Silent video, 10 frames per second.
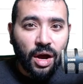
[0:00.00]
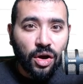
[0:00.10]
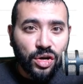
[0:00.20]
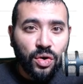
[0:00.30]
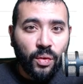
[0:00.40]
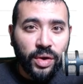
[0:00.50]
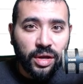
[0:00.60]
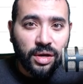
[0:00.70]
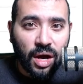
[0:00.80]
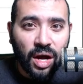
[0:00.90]
are growing
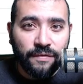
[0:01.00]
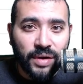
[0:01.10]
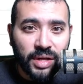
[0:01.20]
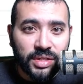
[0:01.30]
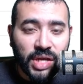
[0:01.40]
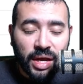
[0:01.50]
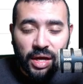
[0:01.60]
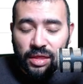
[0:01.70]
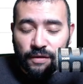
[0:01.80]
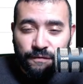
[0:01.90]
in confidence
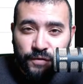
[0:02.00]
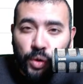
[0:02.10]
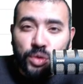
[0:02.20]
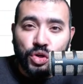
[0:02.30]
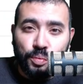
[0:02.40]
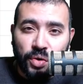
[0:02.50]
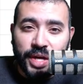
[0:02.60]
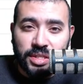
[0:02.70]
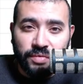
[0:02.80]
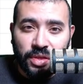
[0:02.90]
in the future
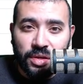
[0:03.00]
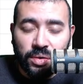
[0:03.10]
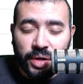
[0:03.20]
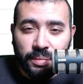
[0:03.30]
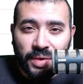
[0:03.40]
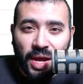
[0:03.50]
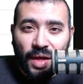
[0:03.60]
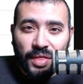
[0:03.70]
price of Ethereum.